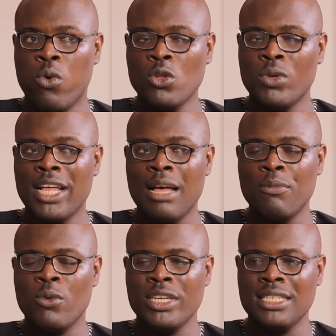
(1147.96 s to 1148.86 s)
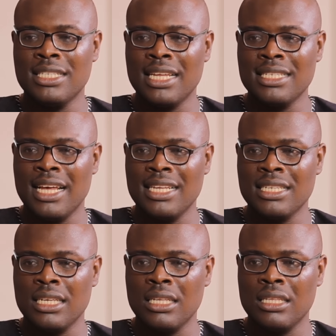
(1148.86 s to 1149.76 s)
What will happen when she starts
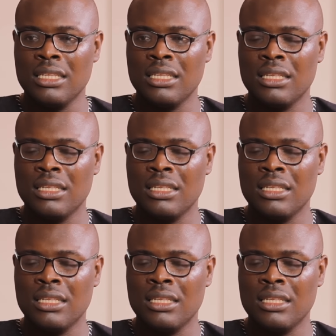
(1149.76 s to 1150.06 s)
asking?